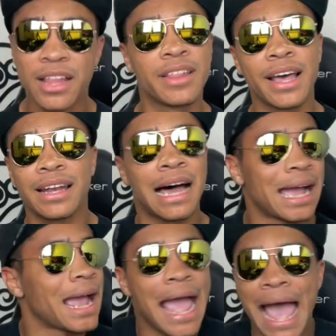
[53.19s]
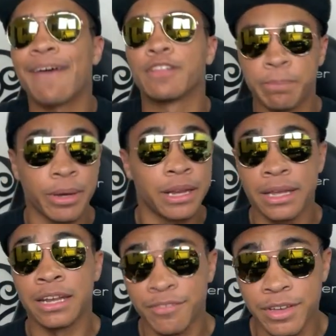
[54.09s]
that I have to put it
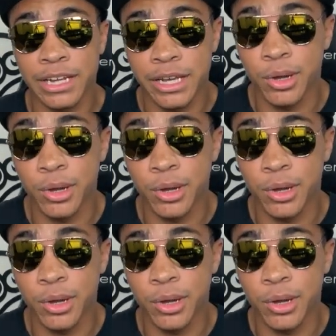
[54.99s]
in a video.